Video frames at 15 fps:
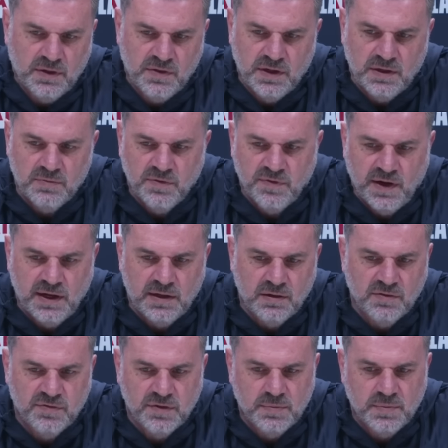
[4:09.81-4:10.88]
I think we've
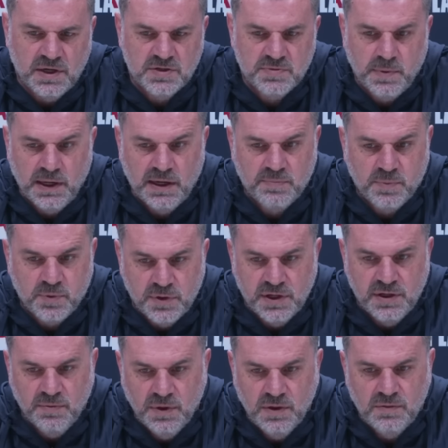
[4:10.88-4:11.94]
handled it for the most part
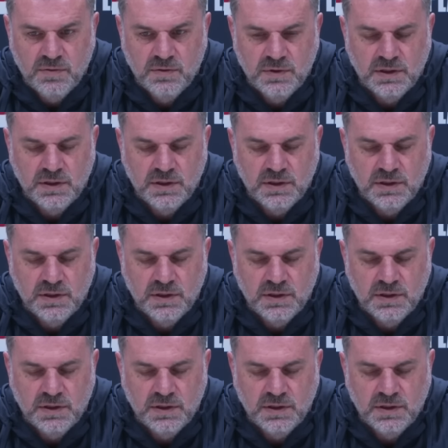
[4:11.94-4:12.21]
pretty well.